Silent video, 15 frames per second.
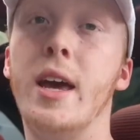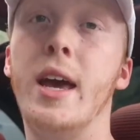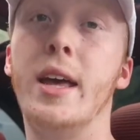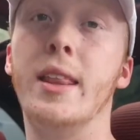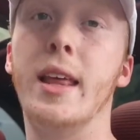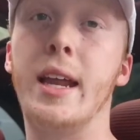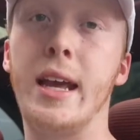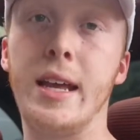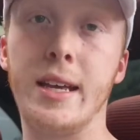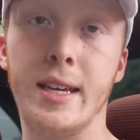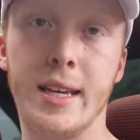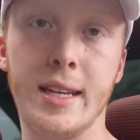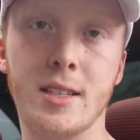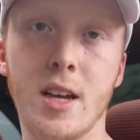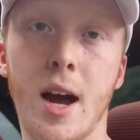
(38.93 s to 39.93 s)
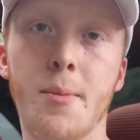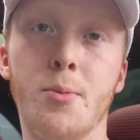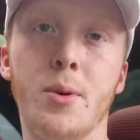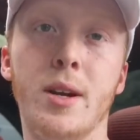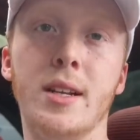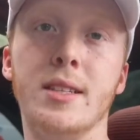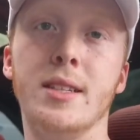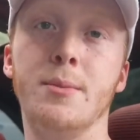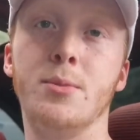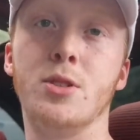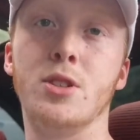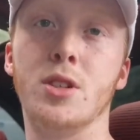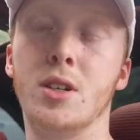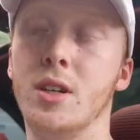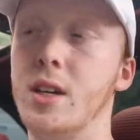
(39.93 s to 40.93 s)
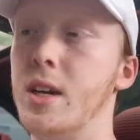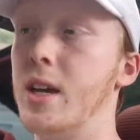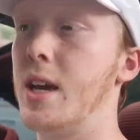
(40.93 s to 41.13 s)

and let it get to operating temperature.